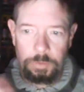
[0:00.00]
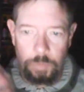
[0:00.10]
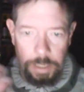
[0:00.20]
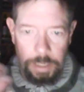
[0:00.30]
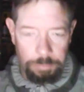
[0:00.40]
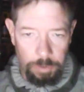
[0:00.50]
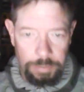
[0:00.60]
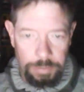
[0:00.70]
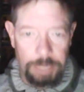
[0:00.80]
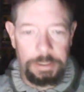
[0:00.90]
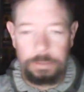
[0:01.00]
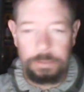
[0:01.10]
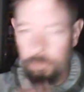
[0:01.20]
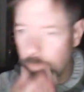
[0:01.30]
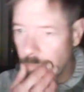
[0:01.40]
where it broke down
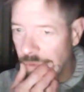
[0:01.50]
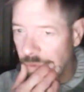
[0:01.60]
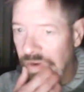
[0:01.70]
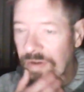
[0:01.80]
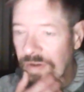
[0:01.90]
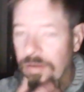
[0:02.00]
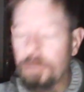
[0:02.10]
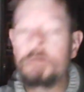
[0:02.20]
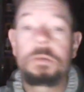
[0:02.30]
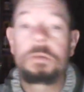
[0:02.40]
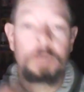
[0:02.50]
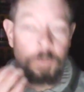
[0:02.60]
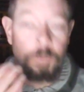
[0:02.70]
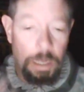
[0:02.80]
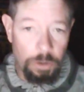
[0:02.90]
into
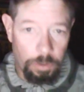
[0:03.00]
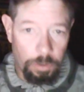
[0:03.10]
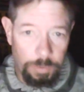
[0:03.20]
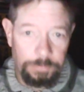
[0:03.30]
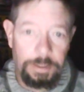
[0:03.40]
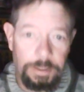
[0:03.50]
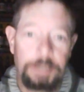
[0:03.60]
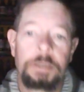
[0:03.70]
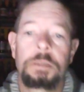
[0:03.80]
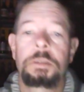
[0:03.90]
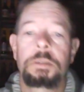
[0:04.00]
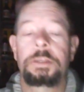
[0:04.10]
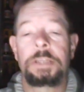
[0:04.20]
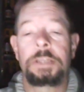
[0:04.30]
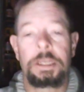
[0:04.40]
Wildcard Wednesday.
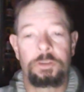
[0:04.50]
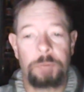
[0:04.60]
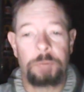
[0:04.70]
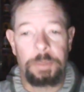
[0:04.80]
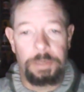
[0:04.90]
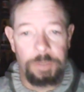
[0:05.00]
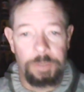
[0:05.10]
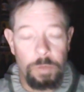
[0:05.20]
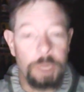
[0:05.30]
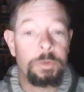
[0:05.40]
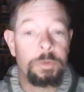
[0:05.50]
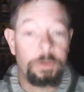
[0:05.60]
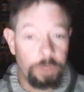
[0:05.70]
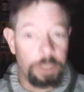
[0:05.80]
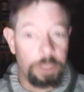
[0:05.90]
Then you can just bring whatever you want, which
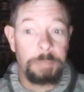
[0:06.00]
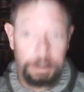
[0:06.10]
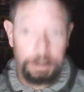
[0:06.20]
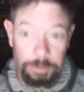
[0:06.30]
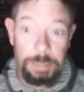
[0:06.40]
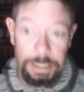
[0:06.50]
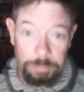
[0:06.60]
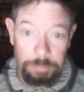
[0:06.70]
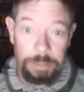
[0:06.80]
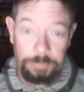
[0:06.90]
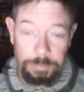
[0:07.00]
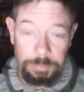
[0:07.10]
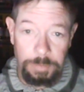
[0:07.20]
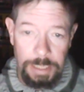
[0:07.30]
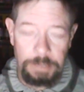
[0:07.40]
is good because everybody can bring
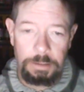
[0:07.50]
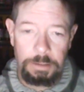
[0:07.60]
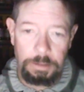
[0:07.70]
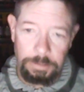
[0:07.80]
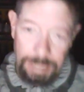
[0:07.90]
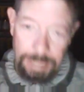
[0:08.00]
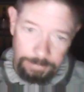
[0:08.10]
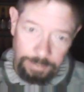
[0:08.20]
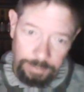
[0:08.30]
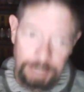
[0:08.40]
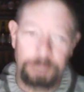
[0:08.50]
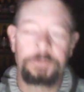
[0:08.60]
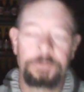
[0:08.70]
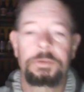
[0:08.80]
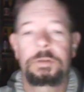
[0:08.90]
something, right? The downside
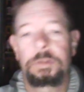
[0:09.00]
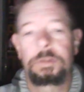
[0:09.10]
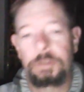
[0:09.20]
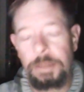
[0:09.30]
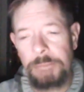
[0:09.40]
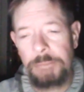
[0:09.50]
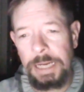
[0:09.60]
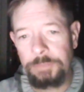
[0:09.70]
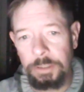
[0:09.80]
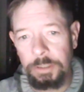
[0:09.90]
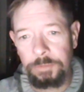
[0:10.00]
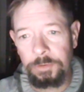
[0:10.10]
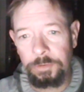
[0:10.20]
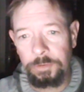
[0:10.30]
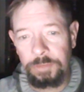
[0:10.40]
is you might have to
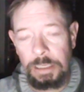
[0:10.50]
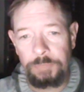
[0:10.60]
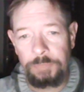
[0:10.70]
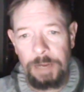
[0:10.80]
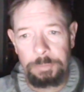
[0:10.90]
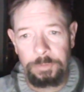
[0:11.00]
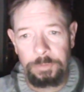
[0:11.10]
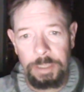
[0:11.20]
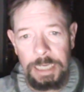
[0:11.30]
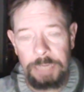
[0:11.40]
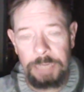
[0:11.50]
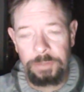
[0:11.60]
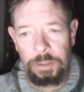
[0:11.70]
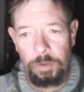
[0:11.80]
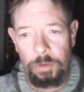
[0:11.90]
listen to 75%
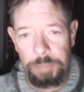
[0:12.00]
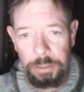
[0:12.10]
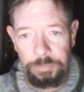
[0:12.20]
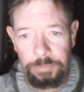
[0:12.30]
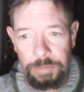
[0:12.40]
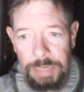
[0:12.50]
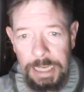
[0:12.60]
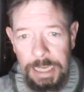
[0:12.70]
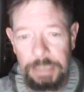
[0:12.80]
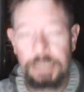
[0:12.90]
content on beer you've never had